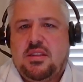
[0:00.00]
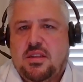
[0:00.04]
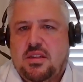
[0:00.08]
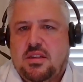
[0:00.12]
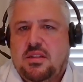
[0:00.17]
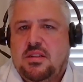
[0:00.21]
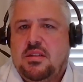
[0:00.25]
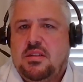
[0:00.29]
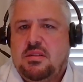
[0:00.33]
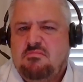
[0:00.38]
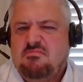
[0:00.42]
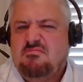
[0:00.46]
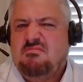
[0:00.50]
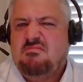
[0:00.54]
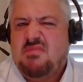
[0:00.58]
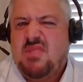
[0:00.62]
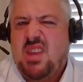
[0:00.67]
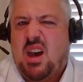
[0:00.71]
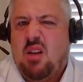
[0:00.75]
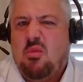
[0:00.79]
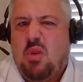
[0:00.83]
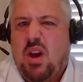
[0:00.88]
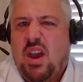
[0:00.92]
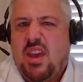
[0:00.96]
And
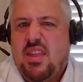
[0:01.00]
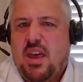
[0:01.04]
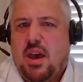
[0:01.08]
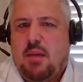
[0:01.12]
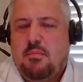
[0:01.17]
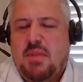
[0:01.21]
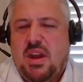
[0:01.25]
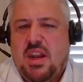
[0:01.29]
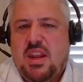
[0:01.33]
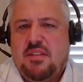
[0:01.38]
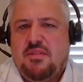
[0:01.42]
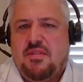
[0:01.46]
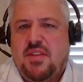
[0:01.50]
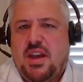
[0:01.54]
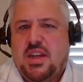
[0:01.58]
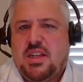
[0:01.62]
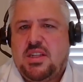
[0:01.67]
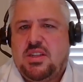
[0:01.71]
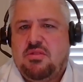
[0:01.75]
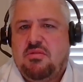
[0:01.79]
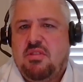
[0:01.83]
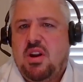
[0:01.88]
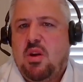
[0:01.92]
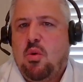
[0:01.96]
that way, that
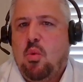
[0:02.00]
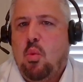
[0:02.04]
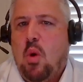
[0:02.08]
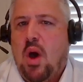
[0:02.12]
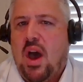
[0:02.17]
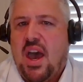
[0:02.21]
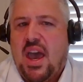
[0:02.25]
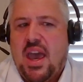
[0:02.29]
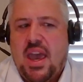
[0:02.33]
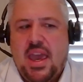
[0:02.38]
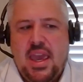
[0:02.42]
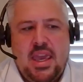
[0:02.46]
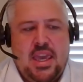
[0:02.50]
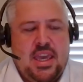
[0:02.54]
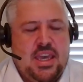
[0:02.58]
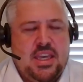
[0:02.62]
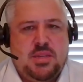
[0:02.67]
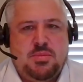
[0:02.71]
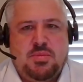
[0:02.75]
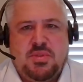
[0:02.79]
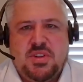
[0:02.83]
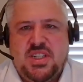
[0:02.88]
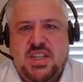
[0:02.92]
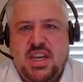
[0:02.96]
manufacturer in a way is
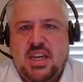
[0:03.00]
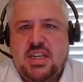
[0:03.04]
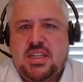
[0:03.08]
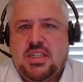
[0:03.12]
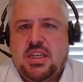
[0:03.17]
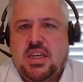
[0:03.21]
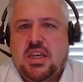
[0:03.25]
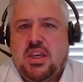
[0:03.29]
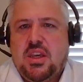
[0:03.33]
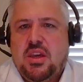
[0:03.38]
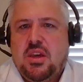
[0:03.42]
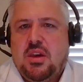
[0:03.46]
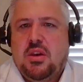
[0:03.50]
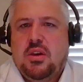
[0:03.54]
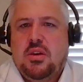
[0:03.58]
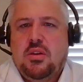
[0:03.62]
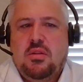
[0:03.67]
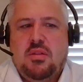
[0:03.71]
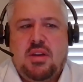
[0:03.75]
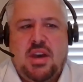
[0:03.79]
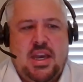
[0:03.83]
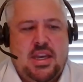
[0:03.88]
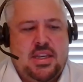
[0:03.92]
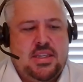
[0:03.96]
protecting
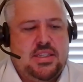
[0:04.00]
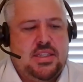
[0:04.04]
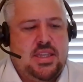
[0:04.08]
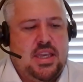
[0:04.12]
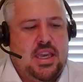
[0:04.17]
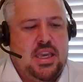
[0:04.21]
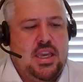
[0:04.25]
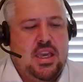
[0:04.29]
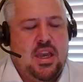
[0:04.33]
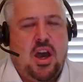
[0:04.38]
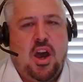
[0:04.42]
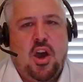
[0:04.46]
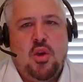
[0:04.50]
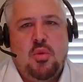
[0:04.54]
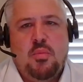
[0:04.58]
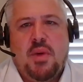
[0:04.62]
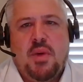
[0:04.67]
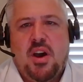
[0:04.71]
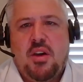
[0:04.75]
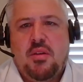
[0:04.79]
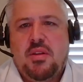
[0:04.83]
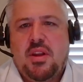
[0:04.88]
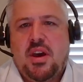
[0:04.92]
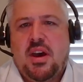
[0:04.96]
you as the
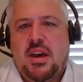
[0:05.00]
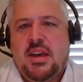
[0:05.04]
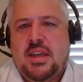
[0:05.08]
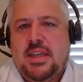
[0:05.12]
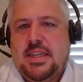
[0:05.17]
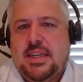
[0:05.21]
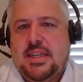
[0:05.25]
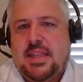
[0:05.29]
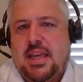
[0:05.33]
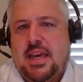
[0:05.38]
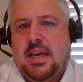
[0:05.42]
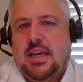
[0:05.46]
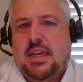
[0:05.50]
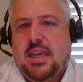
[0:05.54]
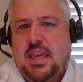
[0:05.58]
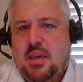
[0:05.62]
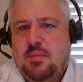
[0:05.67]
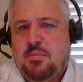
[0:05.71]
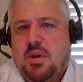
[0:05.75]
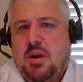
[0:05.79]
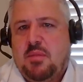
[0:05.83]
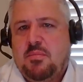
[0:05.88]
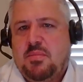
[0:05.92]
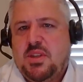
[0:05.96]
homeowner that heat
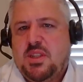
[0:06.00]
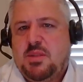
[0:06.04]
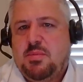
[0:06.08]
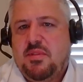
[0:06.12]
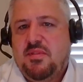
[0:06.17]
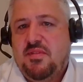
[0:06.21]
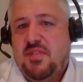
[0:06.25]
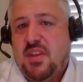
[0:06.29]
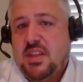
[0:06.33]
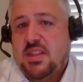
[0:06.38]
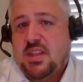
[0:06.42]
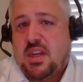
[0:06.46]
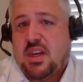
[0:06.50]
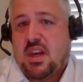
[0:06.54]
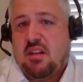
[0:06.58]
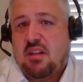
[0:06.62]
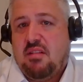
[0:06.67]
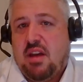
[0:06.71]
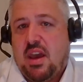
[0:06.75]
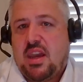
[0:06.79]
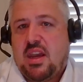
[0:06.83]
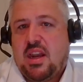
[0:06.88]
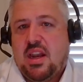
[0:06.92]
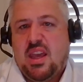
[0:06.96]
pump has been fitted
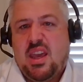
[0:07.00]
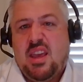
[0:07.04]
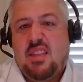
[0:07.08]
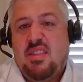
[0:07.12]
correctly,